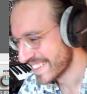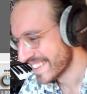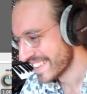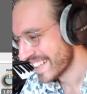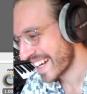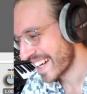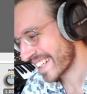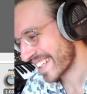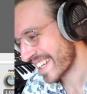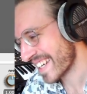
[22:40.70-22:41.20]

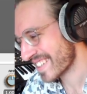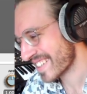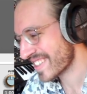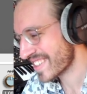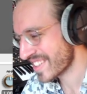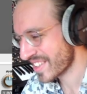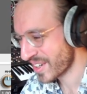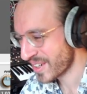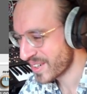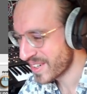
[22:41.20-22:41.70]
I guess
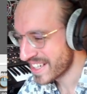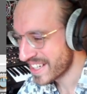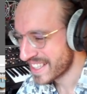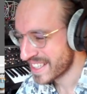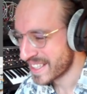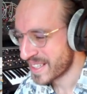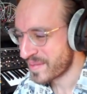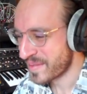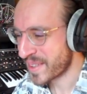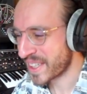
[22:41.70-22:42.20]
so,
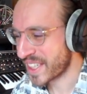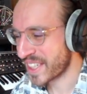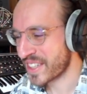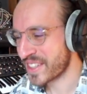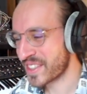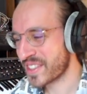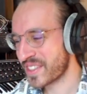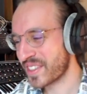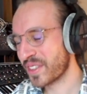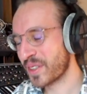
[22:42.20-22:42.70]

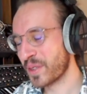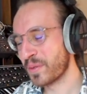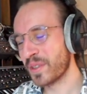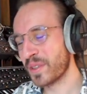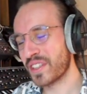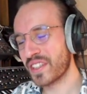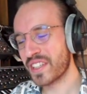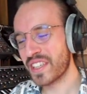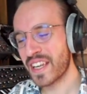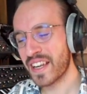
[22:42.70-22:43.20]
because you would
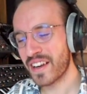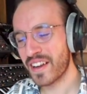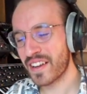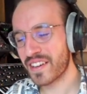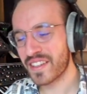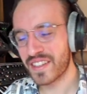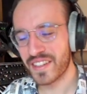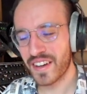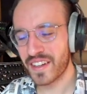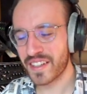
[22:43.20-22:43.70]

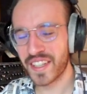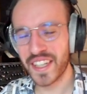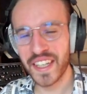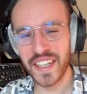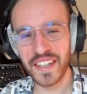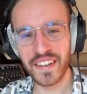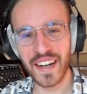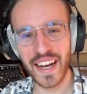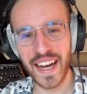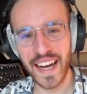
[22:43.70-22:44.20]
not
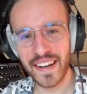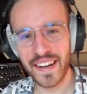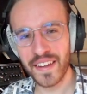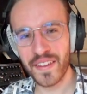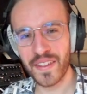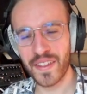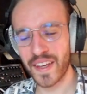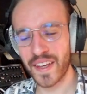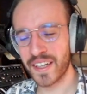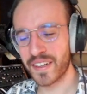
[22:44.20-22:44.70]
hear
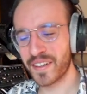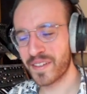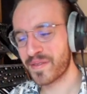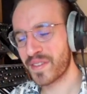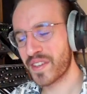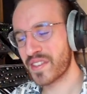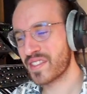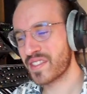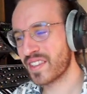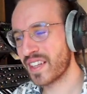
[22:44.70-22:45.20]
anything of the
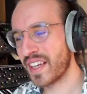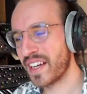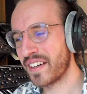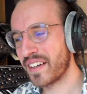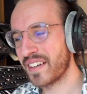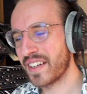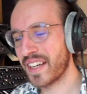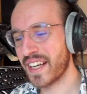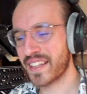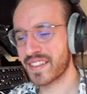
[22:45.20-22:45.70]

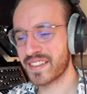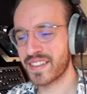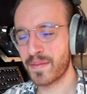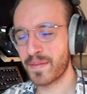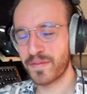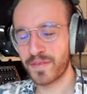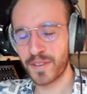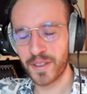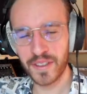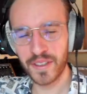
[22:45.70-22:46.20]
snare except
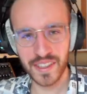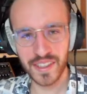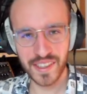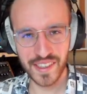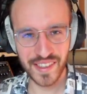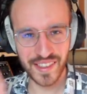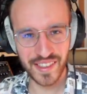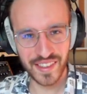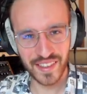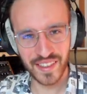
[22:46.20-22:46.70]
for
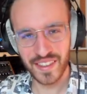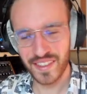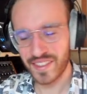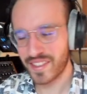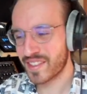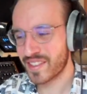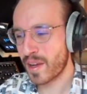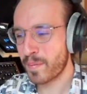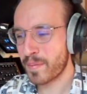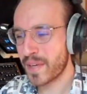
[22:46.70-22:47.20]
its
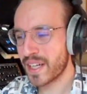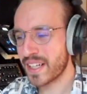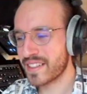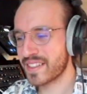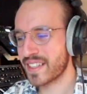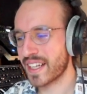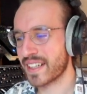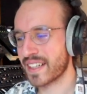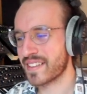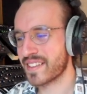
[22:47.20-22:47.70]
some
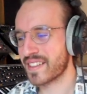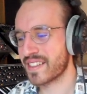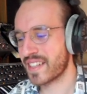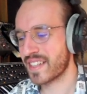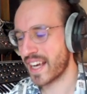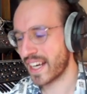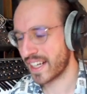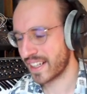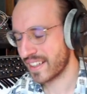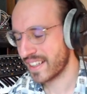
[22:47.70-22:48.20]
milliseconds
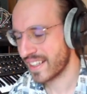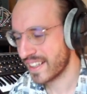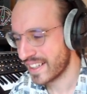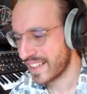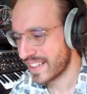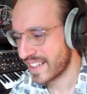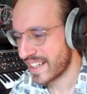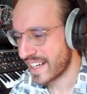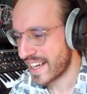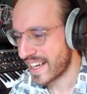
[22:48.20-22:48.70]
attack.
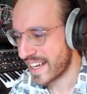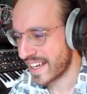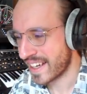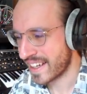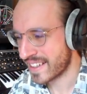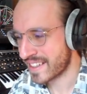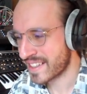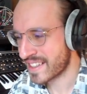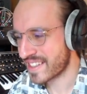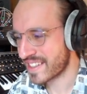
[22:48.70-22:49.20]

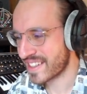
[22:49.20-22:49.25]
And